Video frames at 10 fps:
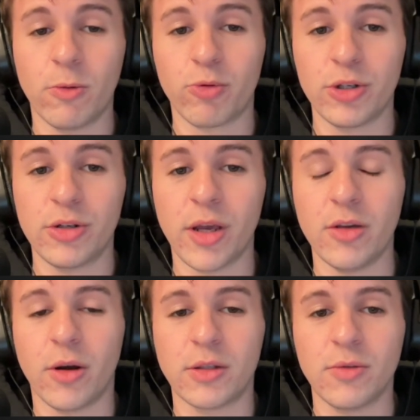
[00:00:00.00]
Appreciate
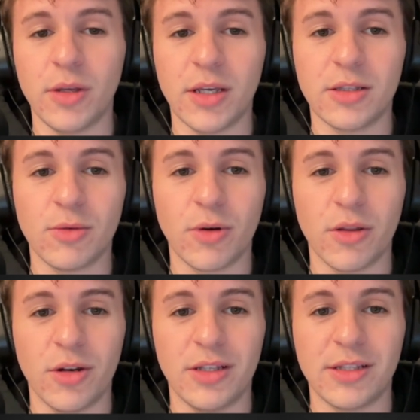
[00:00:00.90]
you all tuning into
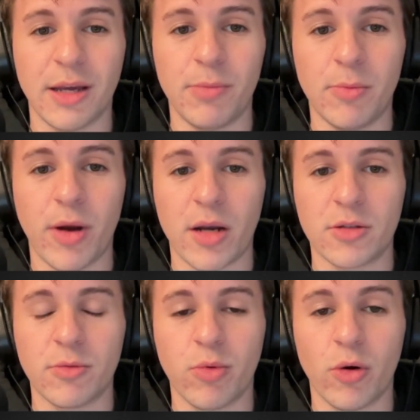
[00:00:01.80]
another Inside Pitt
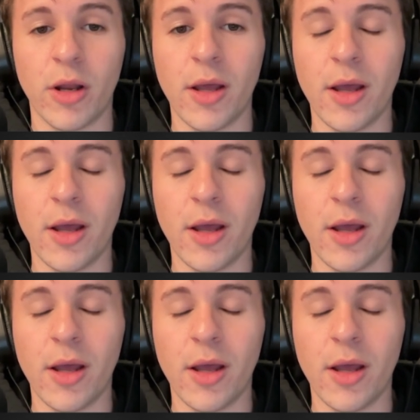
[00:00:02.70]
Practice Report.